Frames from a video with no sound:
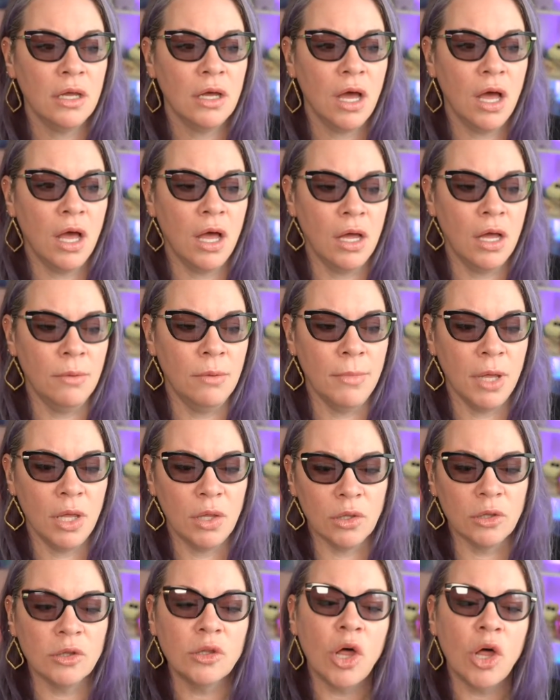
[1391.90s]
um,
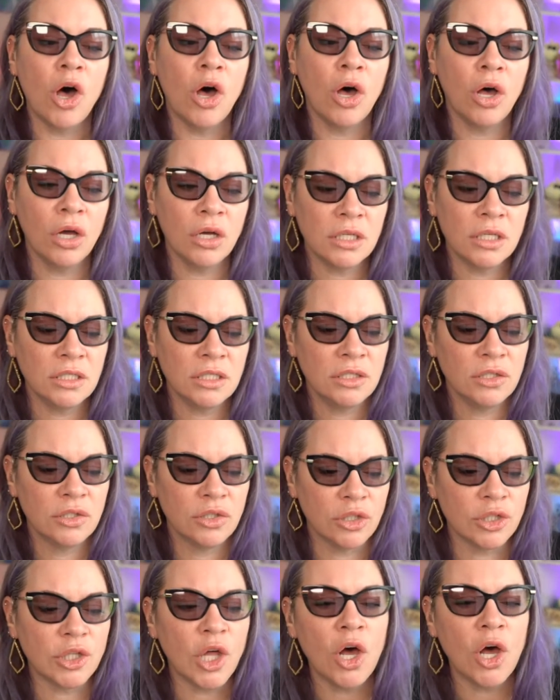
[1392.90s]
long,
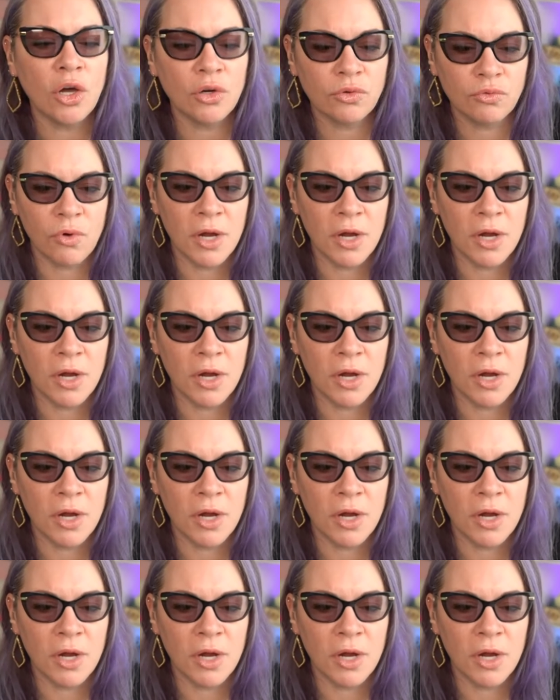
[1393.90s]
long